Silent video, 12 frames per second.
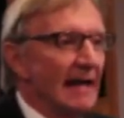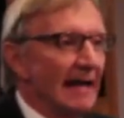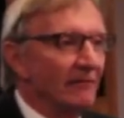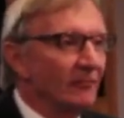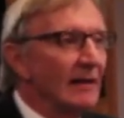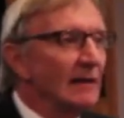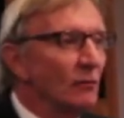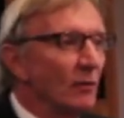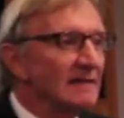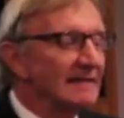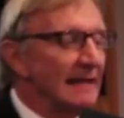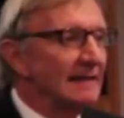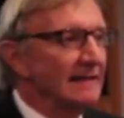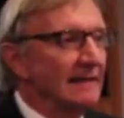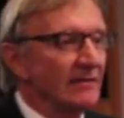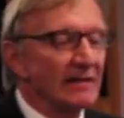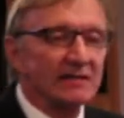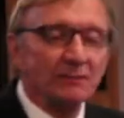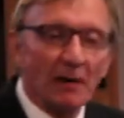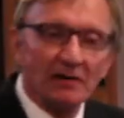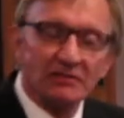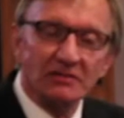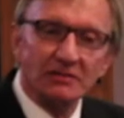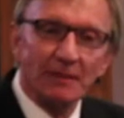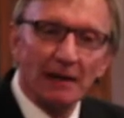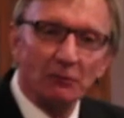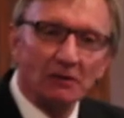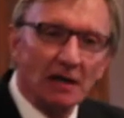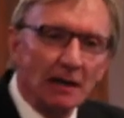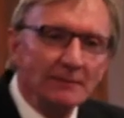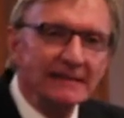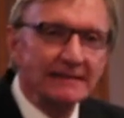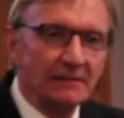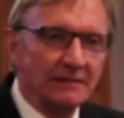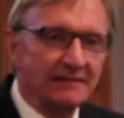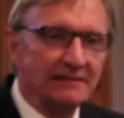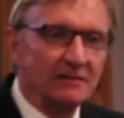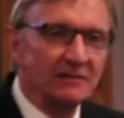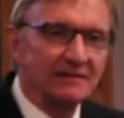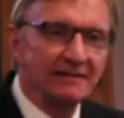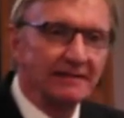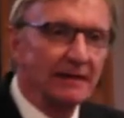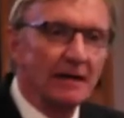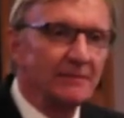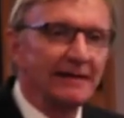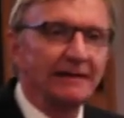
And Frank was editing the Expositor's Bible Commentary series at the time,